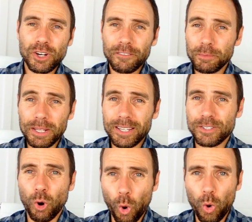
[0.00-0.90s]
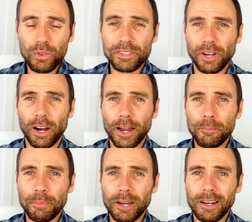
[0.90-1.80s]
You don't have to be this all the
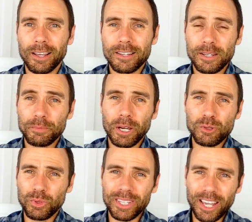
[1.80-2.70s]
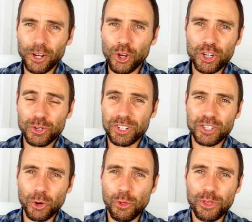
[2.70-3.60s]
time, but sometimes when the inertia is
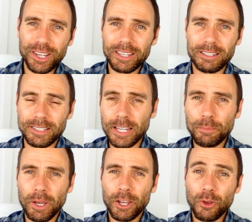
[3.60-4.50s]
so thick and deep,